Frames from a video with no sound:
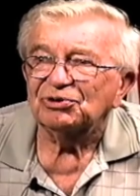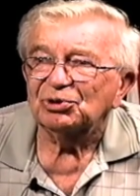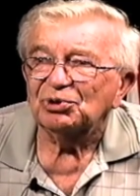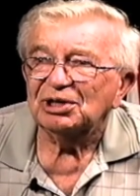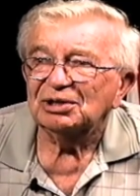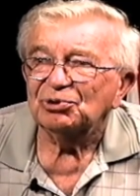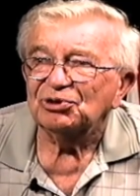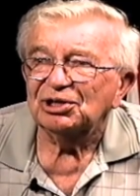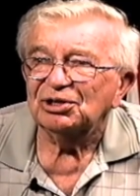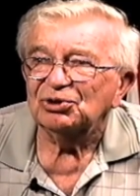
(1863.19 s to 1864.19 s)
a while, which
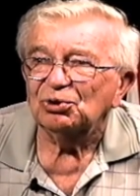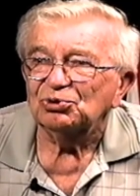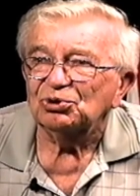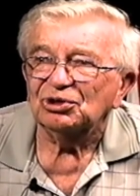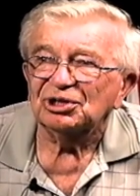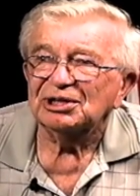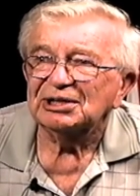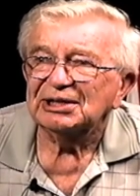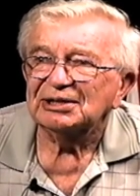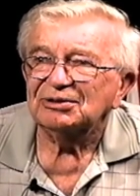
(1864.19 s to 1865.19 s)
I didn't go to because I didn't
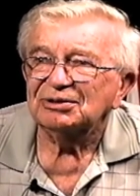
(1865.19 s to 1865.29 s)
dance.